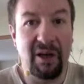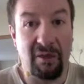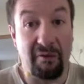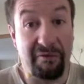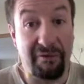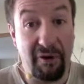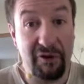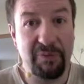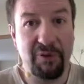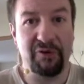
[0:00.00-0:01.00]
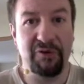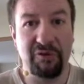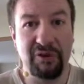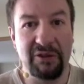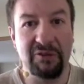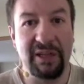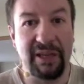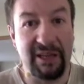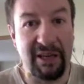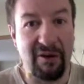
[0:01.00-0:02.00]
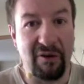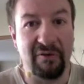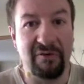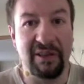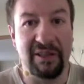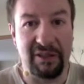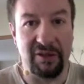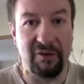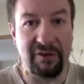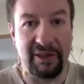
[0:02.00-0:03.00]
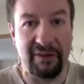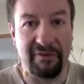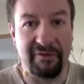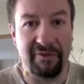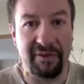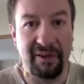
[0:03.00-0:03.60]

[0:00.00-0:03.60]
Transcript: the first person you need to take care of is yourself